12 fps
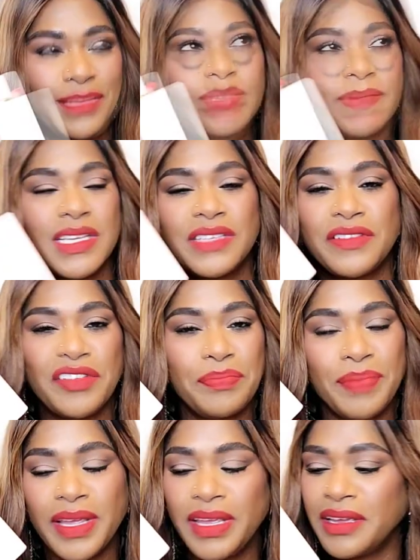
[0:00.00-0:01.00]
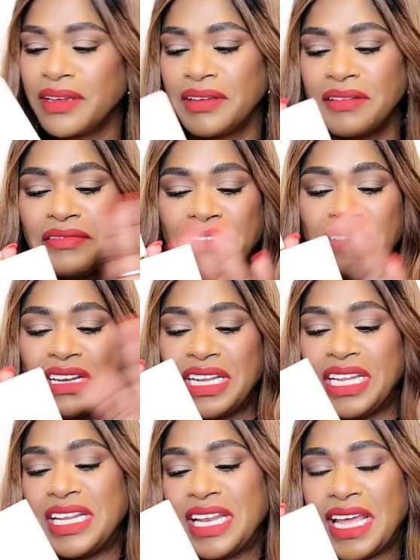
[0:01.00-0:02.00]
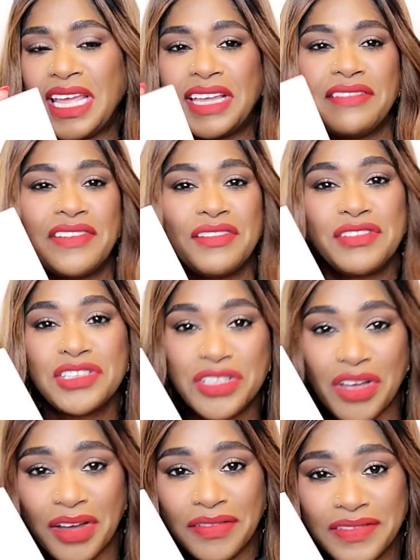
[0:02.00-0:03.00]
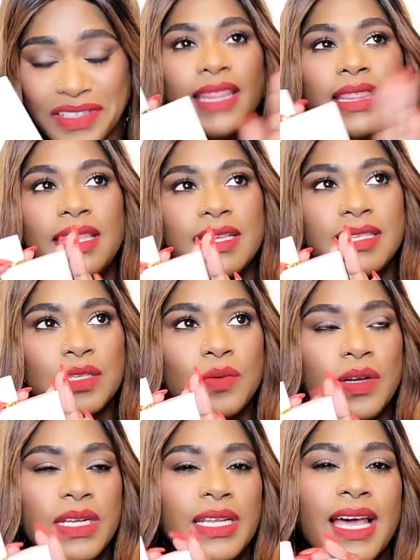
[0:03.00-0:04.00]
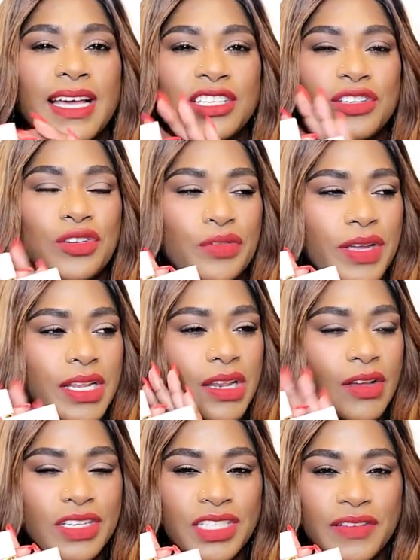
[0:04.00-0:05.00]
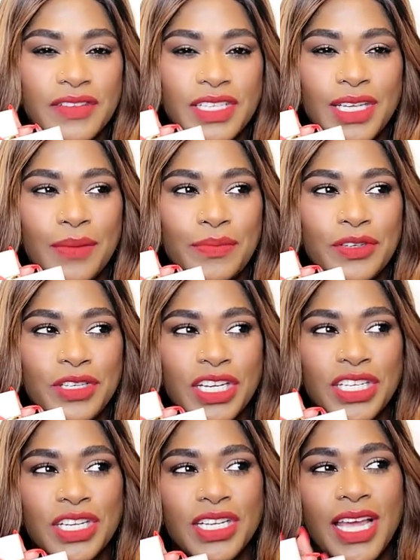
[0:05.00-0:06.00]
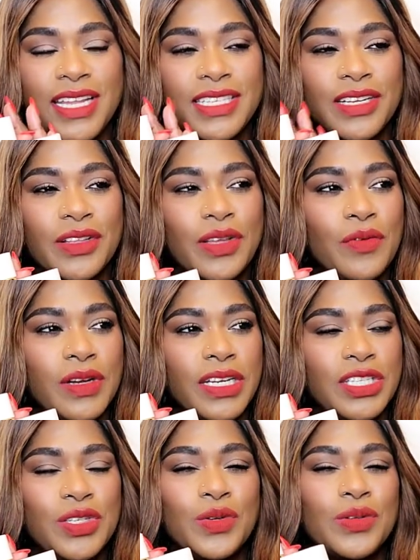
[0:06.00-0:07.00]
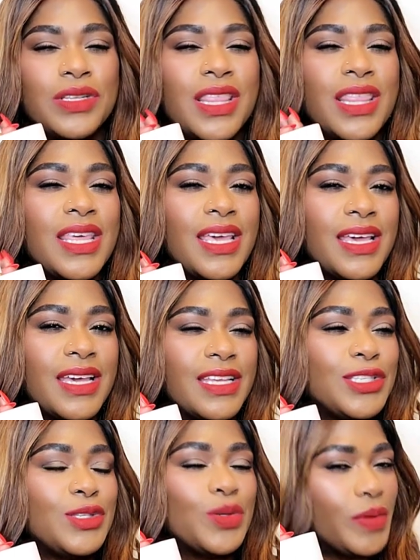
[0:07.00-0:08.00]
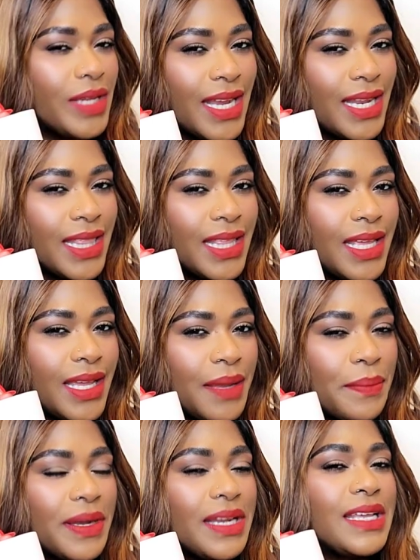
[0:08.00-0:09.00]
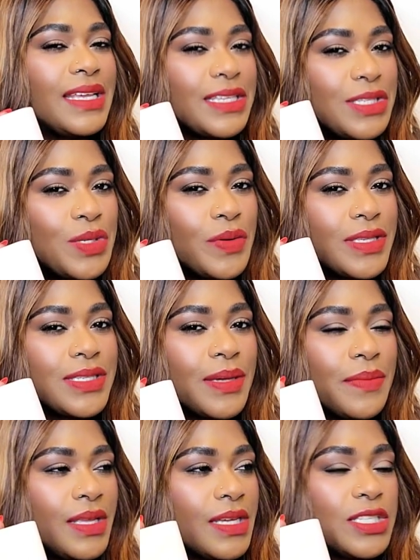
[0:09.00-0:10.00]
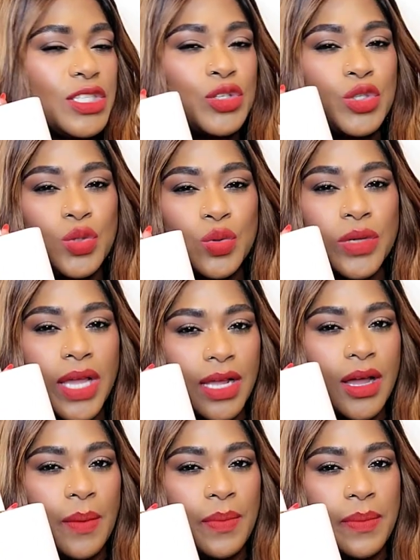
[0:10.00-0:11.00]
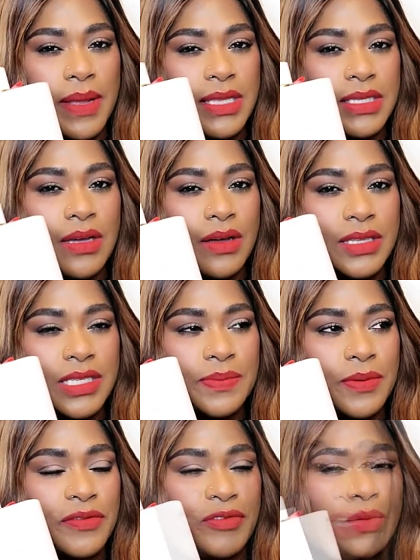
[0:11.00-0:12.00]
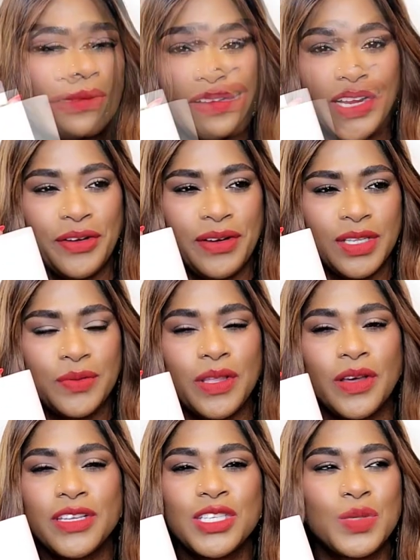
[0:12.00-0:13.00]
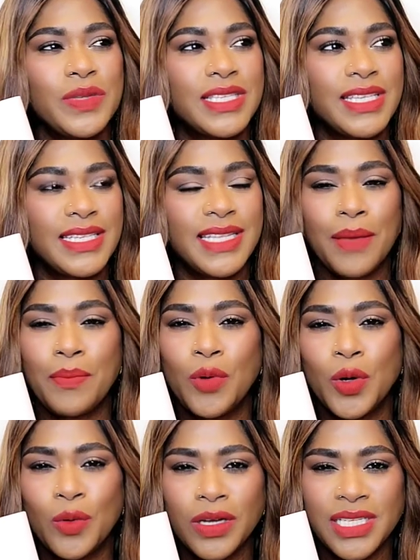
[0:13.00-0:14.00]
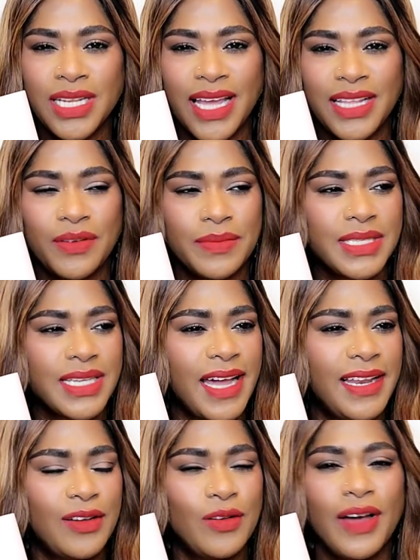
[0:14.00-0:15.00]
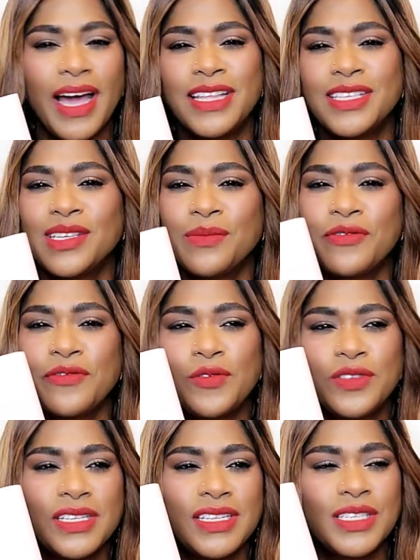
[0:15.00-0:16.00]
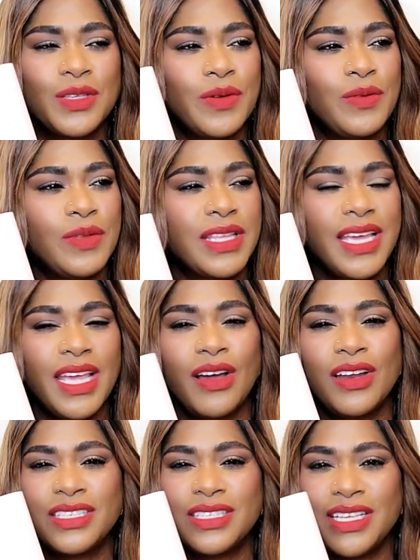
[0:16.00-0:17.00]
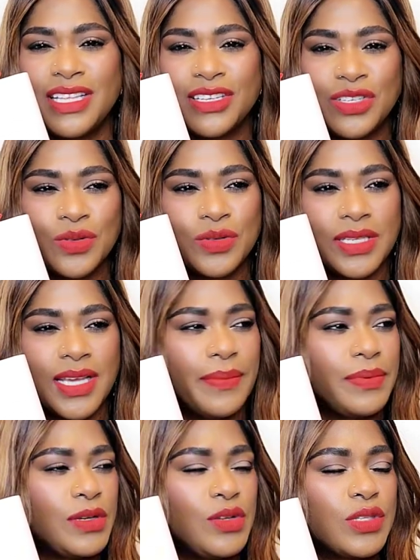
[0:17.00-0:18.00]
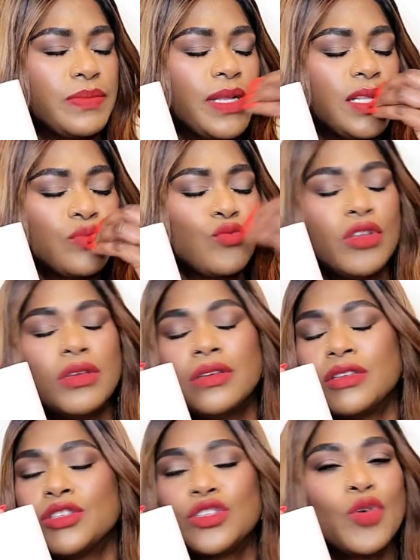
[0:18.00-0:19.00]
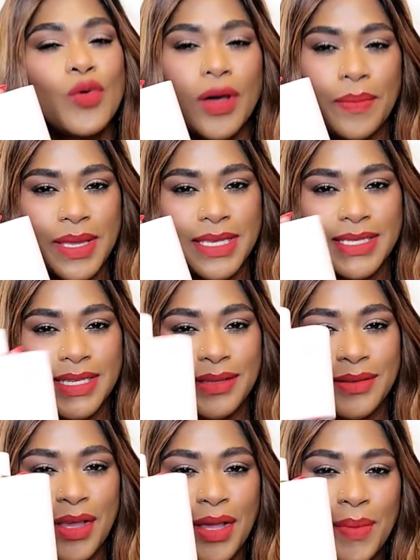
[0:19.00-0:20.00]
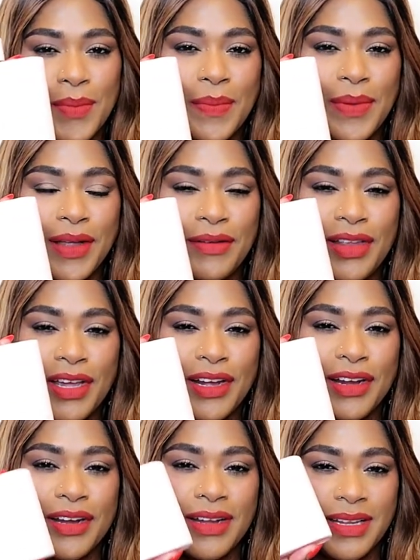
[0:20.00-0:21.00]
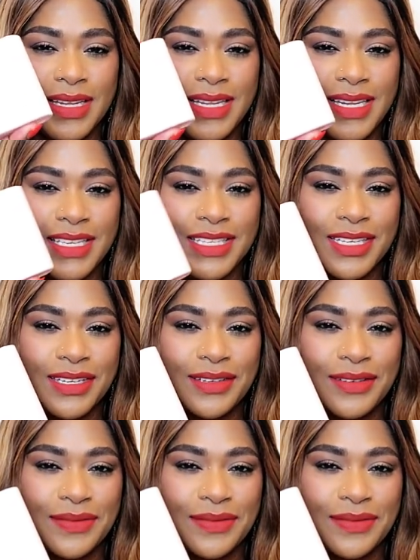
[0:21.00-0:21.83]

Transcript: It smells very pink, very ladylike, very soft. And this is one that has great longevity and projection. And it's another one that you don't think is doing anything, but it is doing something because you do get compliments on this perfume. I love layering it with other sweet scents like Boardwalk Delight from Skylar, or adding some fruitiness to it with Kayali's Eden Juicy Apple. You smell so amazing. Burberry Her Elixir.